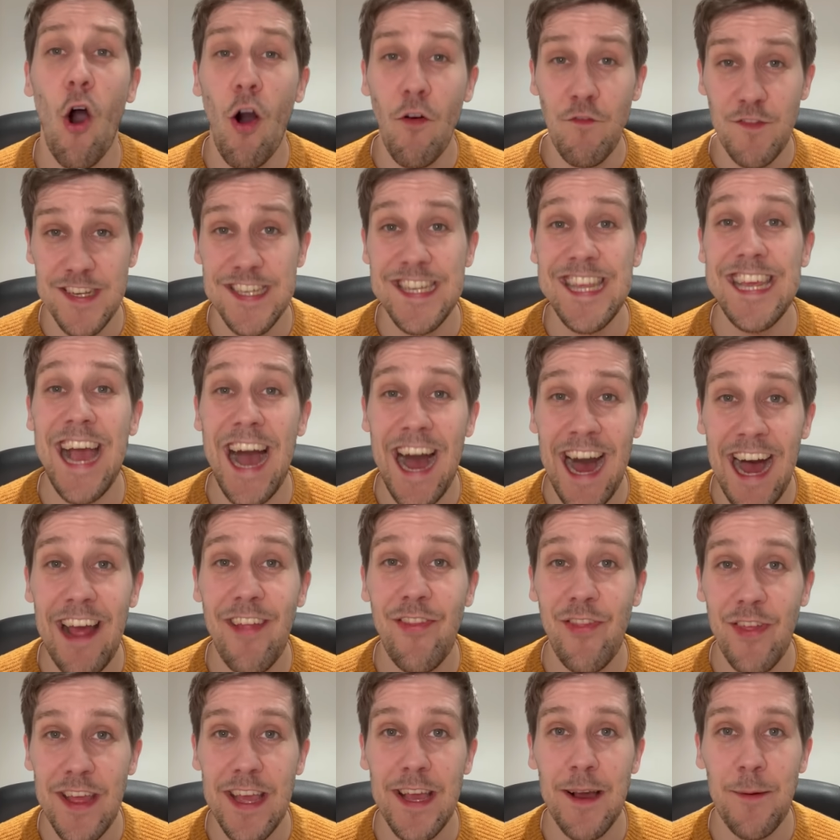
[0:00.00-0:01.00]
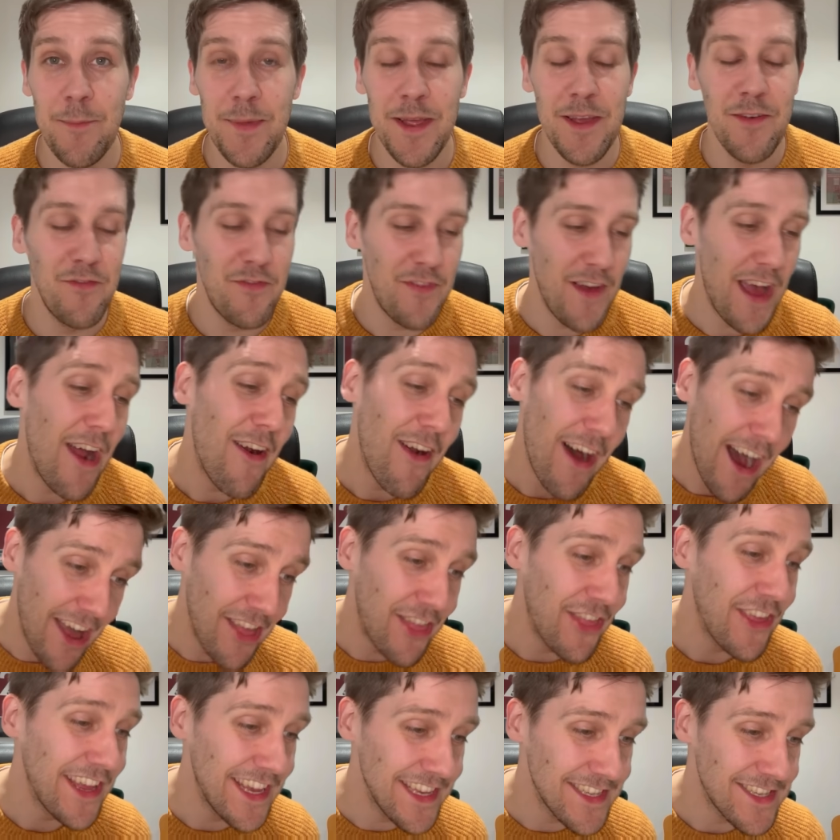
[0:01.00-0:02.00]
Obviously, I think I'm being fair. I
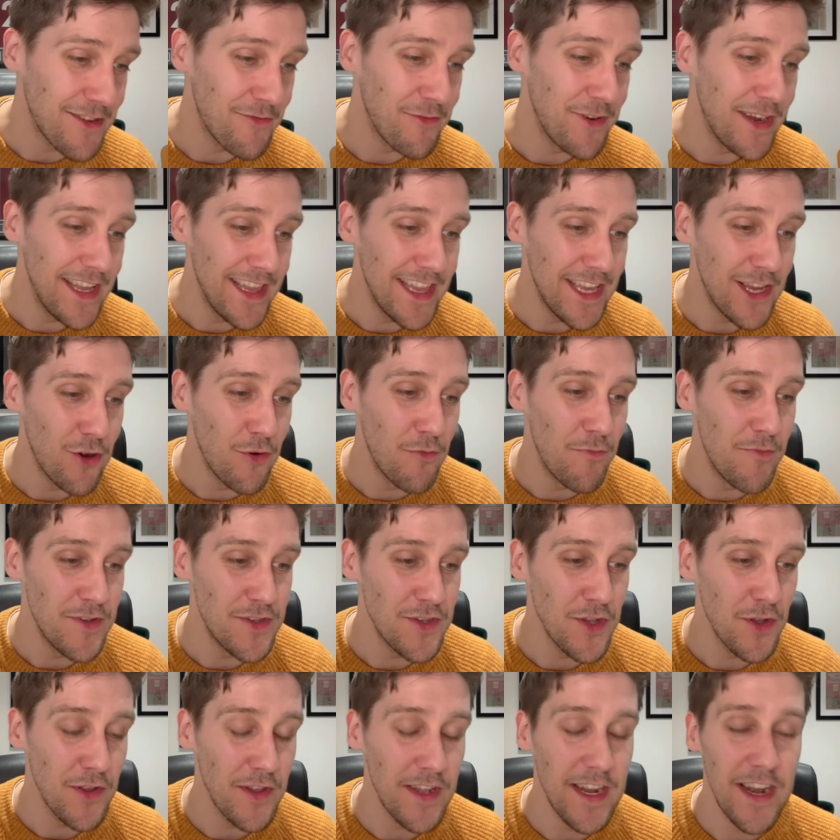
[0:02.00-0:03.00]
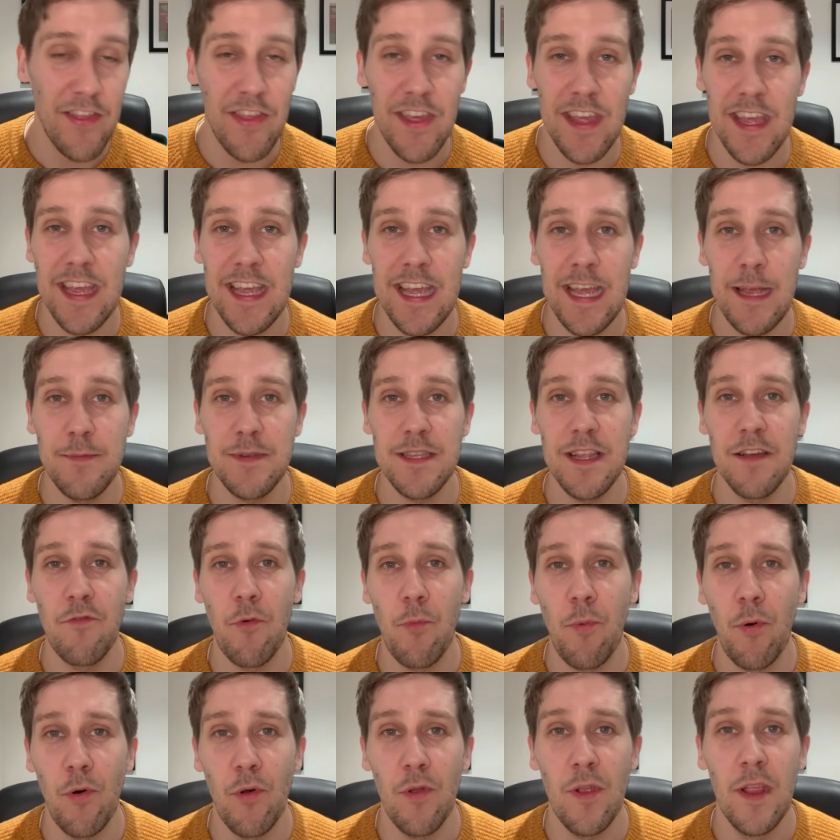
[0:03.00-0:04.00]
think it's a really good result, and I think it keeps
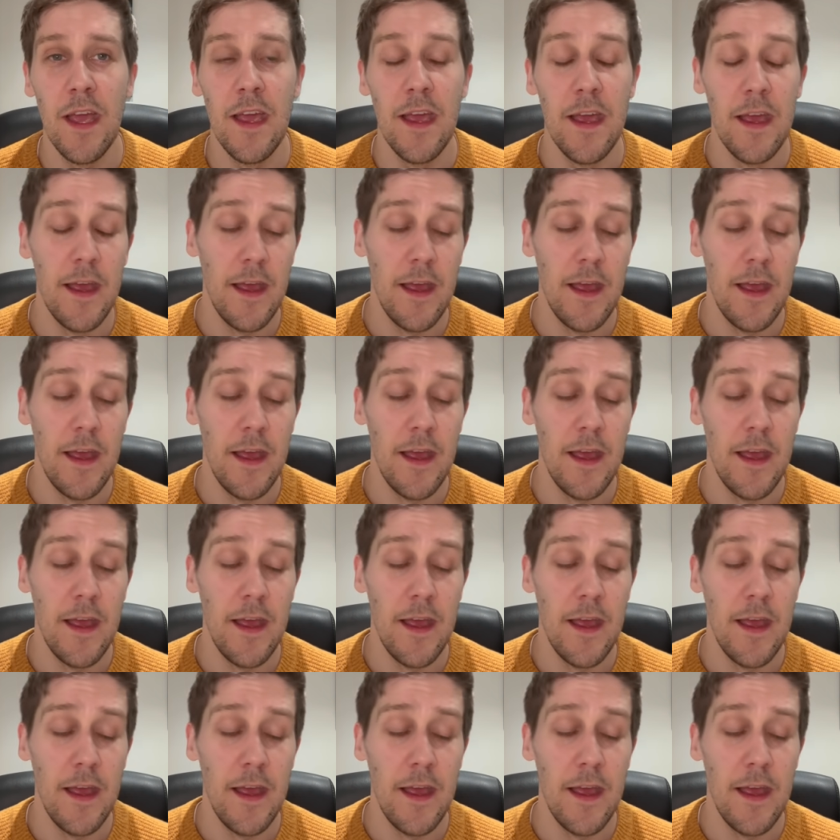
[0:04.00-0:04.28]
Liverpool